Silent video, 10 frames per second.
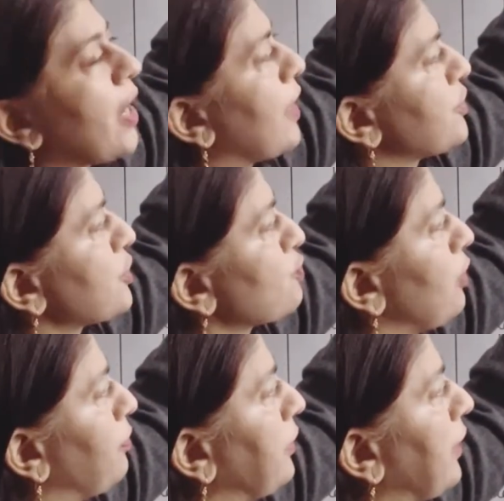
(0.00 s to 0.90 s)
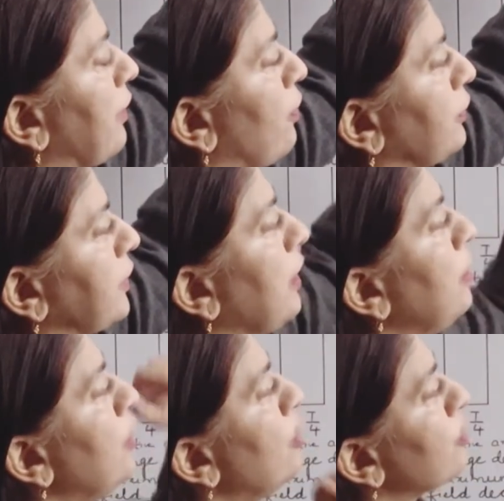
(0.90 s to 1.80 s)
charges will be there on the
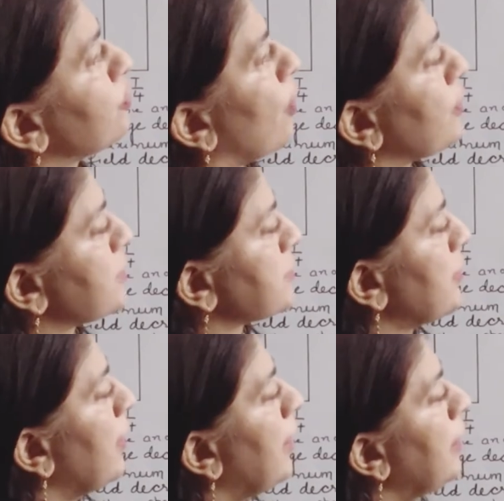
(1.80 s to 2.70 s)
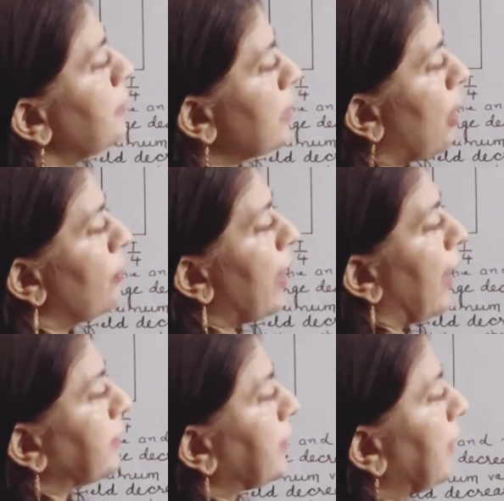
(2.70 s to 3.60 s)
rods. Now
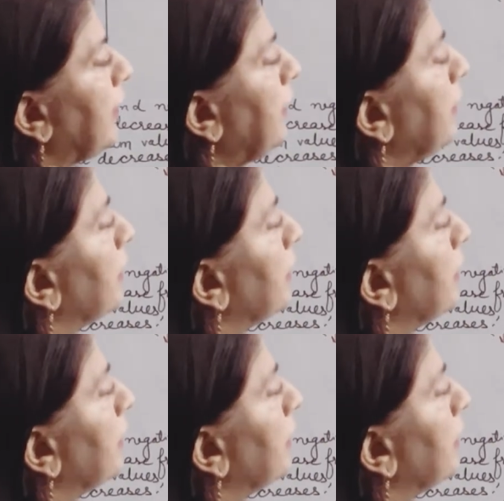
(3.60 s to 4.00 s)
at t,